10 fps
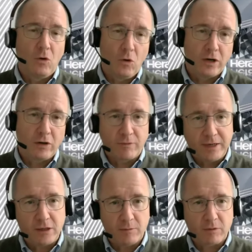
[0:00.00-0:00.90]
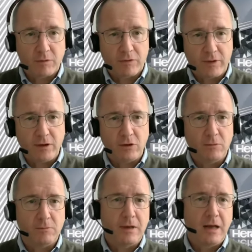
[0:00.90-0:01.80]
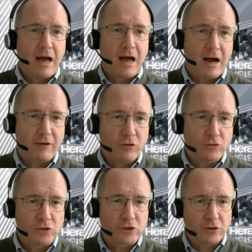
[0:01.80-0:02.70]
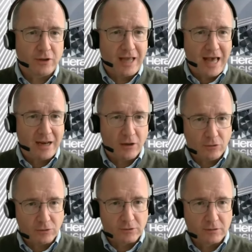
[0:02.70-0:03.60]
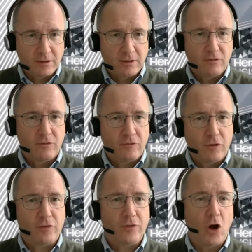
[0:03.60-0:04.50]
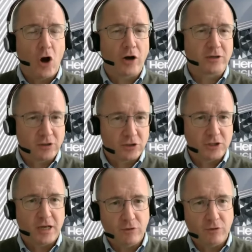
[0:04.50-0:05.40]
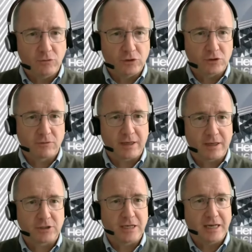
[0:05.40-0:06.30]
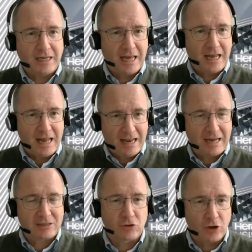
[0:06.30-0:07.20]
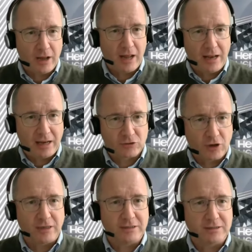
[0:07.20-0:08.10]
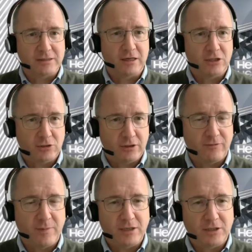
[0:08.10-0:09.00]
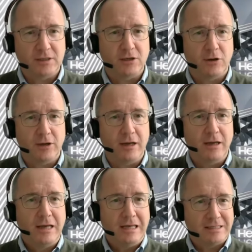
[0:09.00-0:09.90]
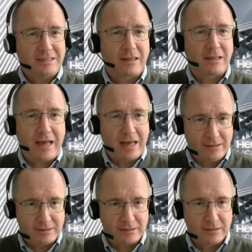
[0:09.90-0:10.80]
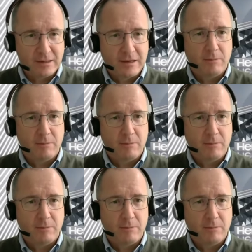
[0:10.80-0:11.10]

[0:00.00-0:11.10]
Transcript: or iridium and ruthenium are used on the anode for the oxygen evolution reaction. And again, electrolysis, and I should have mentioned that earlier, is nothing else